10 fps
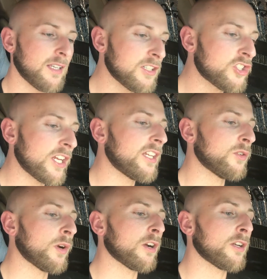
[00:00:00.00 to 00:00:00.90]
in
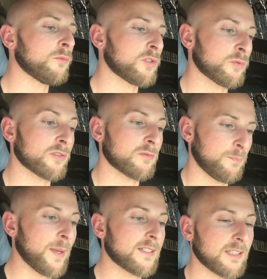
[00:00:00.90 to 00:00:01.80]
January, which was
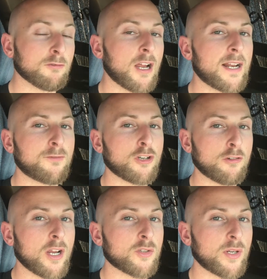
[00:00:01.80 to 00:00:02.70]
basically right after I
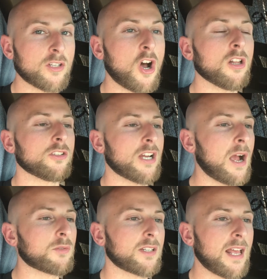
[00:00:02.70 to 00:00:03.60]
graduated college,
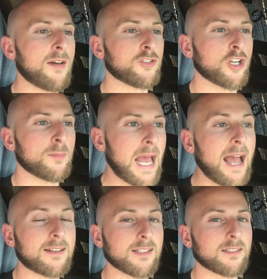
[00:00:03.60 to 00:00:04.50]
I was gonna have a job
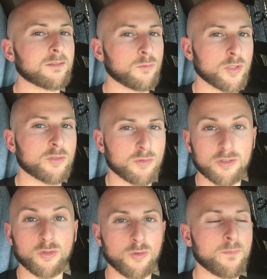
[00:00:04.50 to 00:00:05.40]
acting, which was
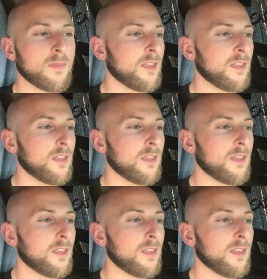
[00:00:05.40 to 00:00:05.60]
cool.